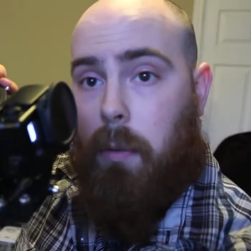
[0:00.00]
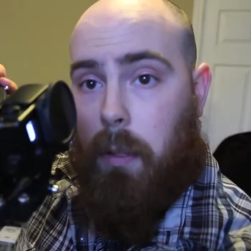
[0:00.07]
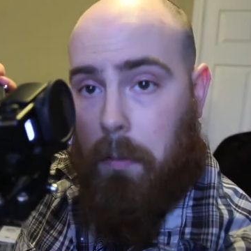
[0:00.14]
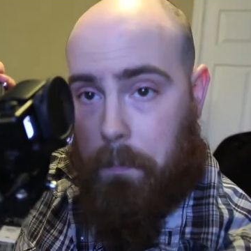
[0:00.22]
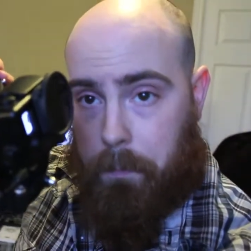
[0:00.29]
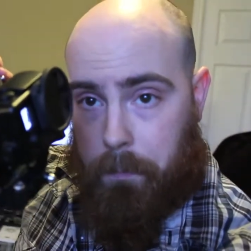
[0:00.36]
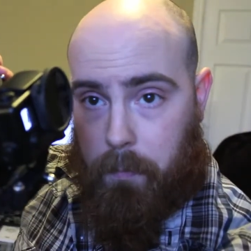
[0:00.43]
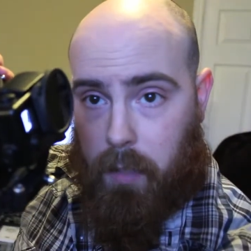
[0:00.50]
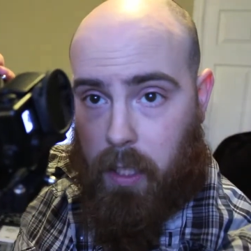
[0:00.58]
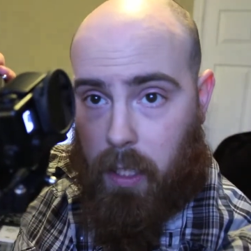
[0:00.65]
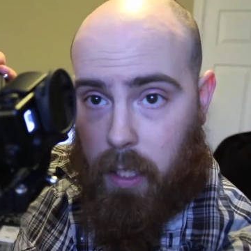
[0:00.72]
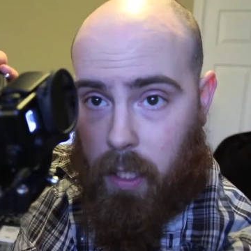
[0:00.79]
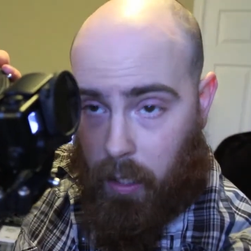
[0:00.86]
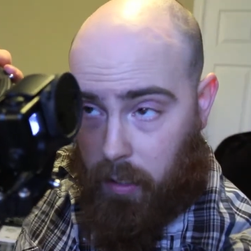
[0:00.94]
one,
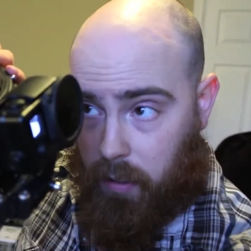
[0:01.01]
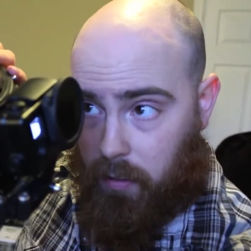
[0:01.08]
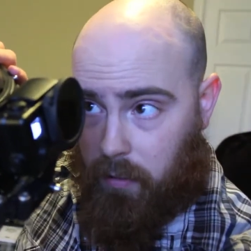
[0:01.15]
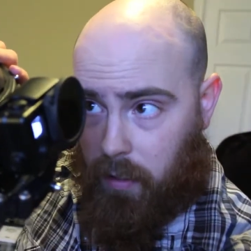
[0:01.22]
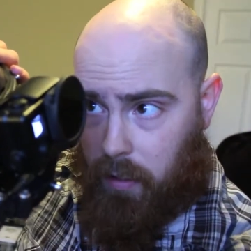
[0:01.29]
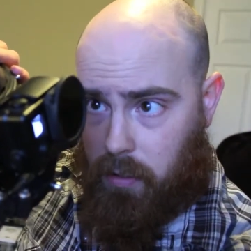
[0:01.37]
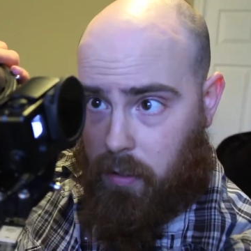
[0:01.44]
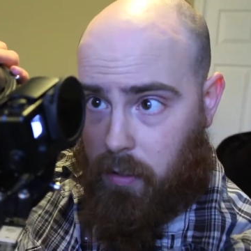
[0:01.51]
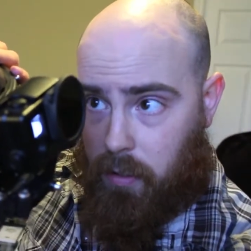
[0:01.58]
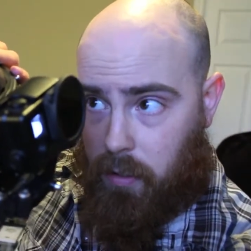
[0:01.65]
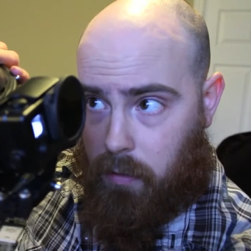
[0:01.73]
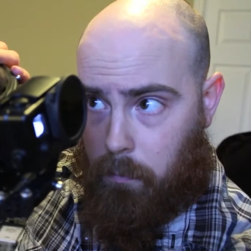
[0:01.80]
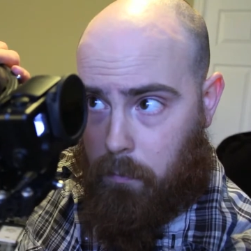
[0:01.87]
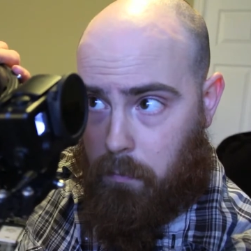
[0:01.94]
and it's
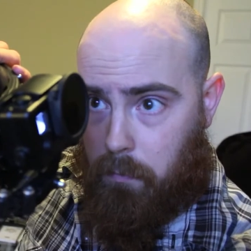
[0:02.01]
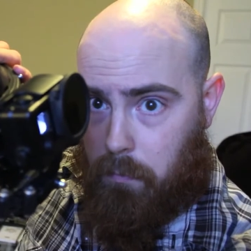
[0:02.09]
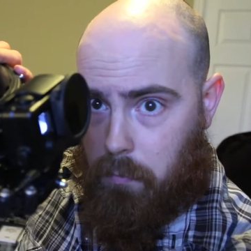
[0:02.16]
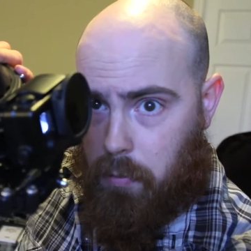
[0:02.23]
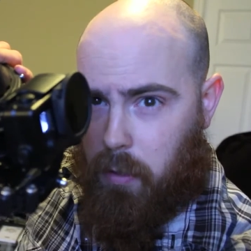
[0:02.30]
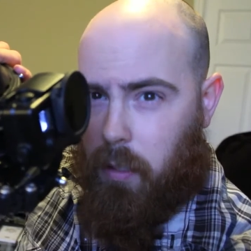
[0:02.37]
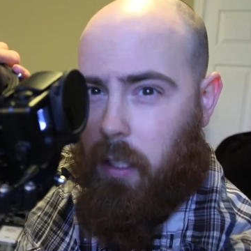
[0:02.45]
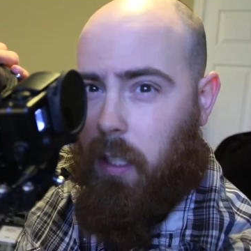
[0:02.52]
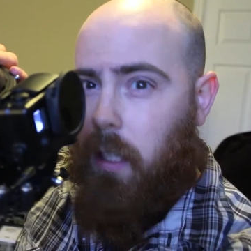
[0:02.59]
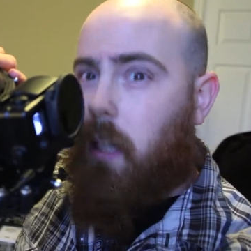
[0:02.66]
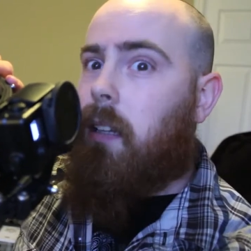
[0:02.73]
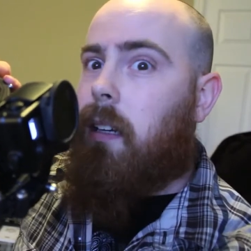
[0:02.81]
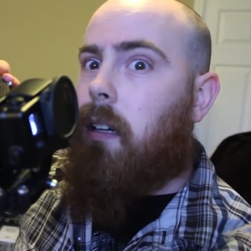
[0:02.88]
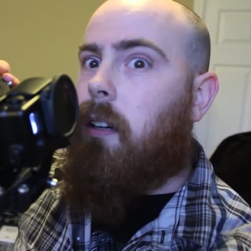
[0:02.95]
actually pretty
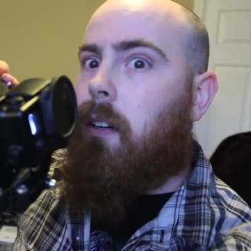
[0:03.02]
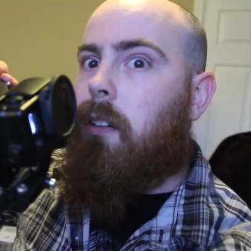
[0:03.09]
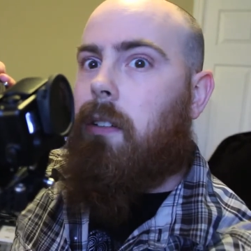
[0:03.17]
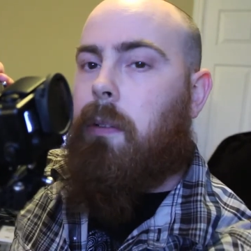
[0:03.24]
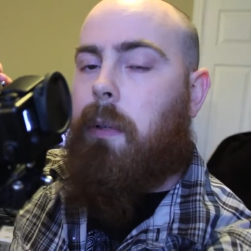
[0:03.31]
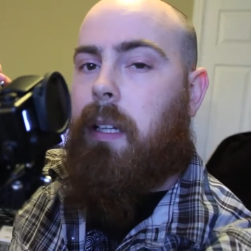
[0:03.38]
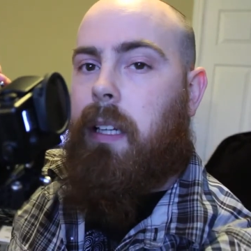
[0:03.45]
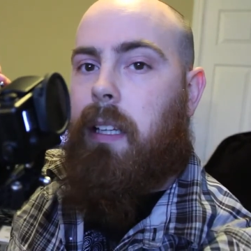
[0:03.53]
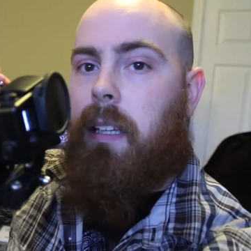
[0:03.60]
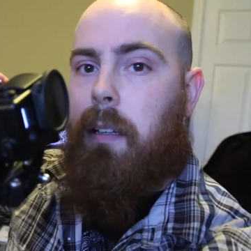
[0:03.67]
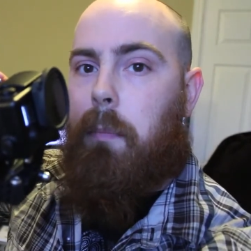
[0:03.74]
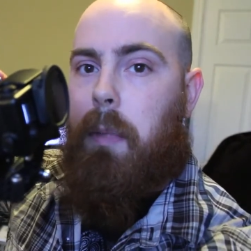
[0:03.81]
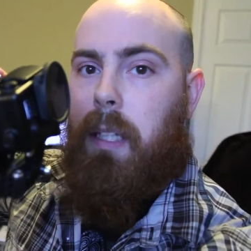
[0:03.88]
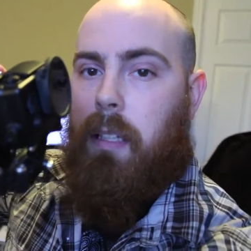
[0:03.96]
identical to what he
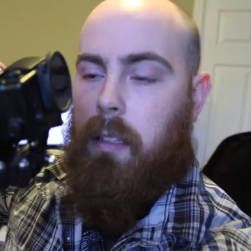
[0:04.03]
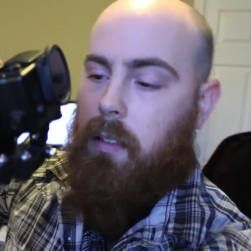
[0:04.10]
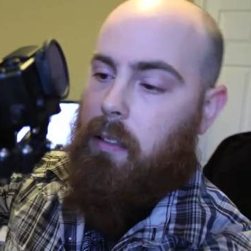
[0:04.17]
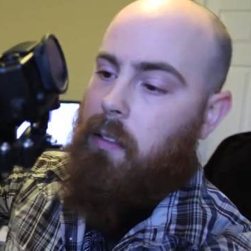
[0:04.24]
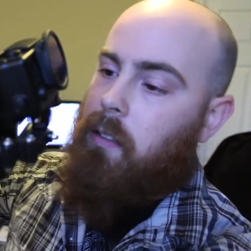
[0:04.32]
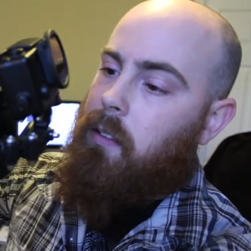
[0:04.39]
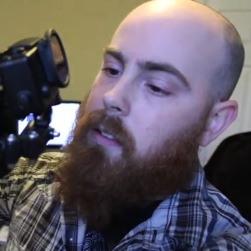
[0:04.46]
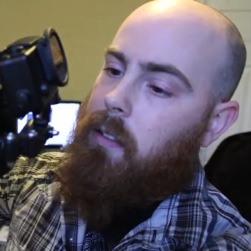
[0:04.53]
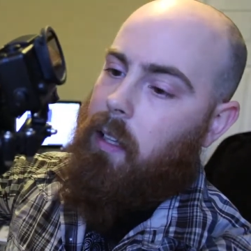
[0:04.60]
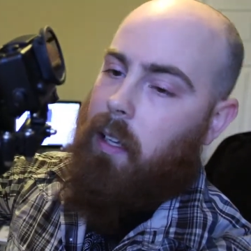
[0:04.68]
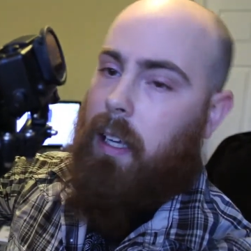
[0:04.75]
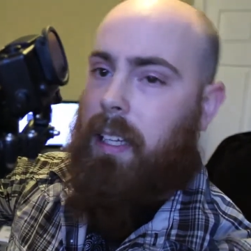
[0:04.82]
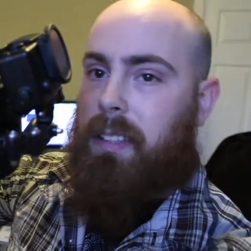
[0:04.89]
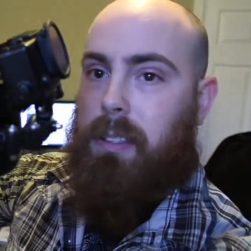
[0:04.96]
did, because
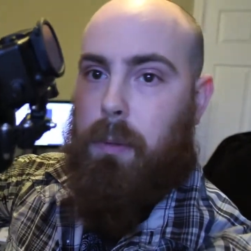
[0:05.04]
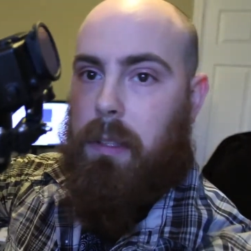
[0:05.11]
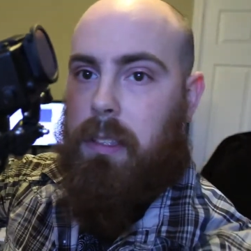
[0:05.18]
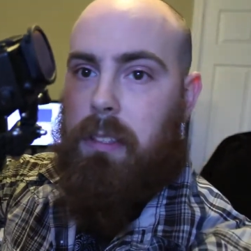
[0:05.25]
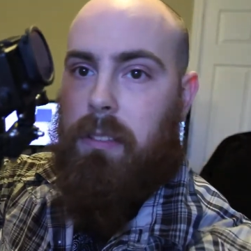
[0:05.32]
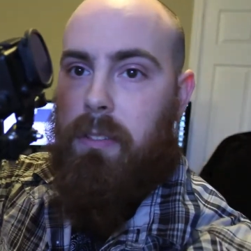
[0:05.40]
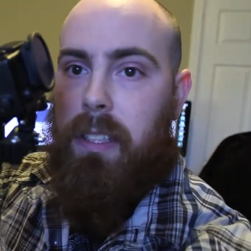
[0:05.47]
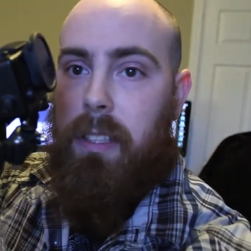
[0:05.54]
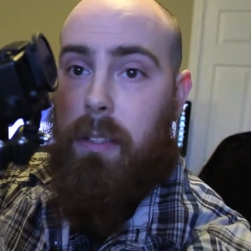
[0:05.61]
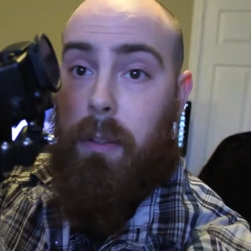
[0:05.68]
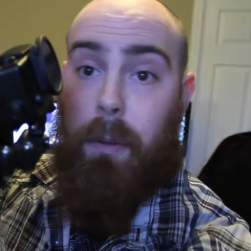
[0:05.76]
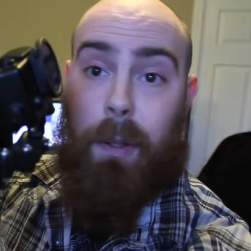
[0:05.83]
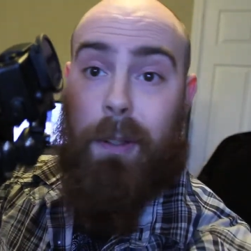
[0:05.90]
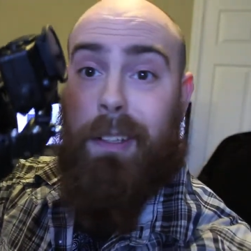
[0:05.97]
I actually watched this video
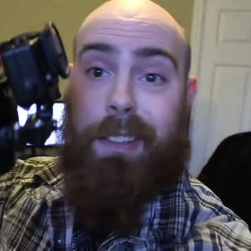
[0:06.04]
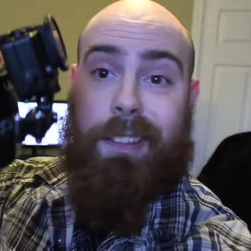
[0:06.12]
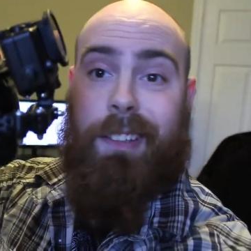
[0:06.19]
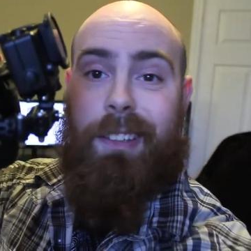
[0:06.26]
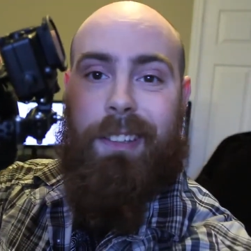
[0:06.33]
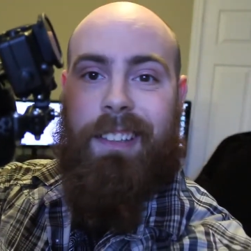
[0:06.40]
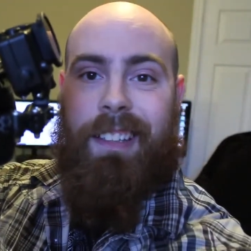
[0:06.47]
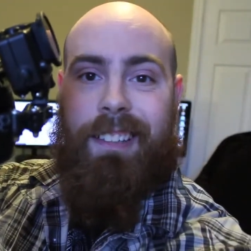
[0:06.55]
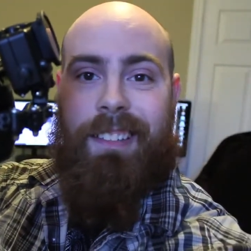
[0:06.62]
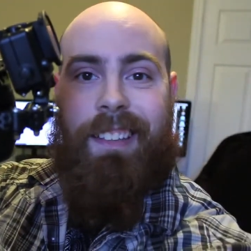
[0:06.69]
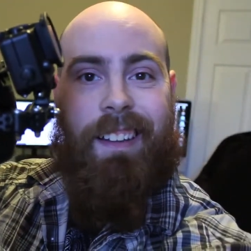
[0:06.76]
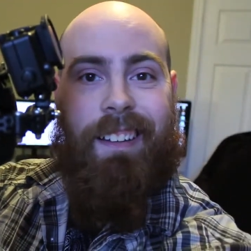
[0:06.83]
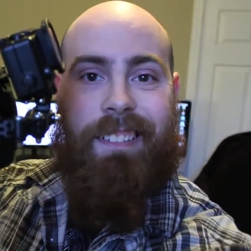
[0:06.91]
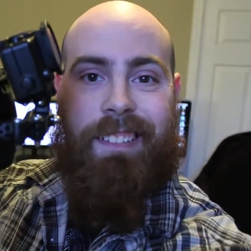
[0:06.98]
and I went, cool, I'll
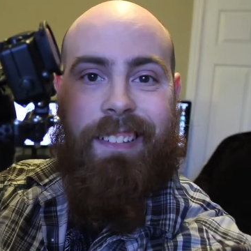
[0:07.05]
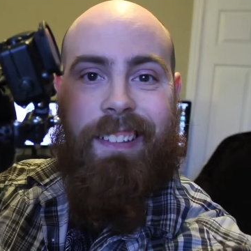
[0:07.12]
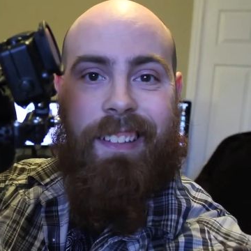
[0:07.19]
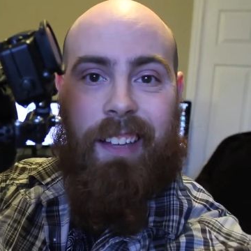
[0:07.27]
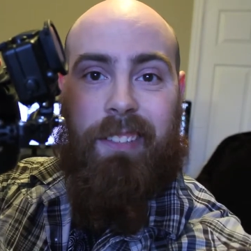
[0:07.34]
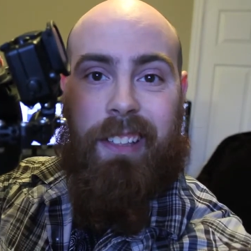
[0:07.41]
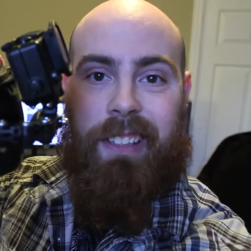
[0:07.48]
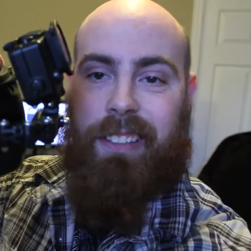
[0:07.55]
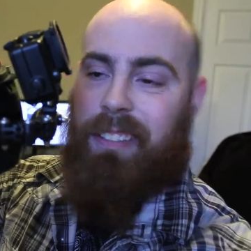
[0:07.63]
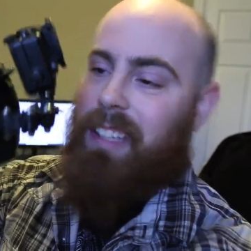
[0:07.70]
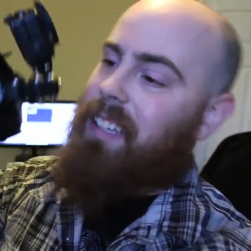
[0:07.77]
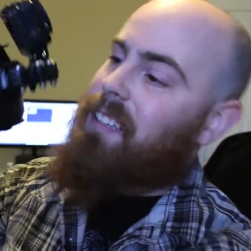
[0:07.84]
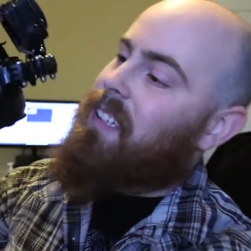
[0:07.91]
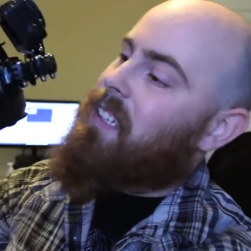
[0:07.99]
definitely do that.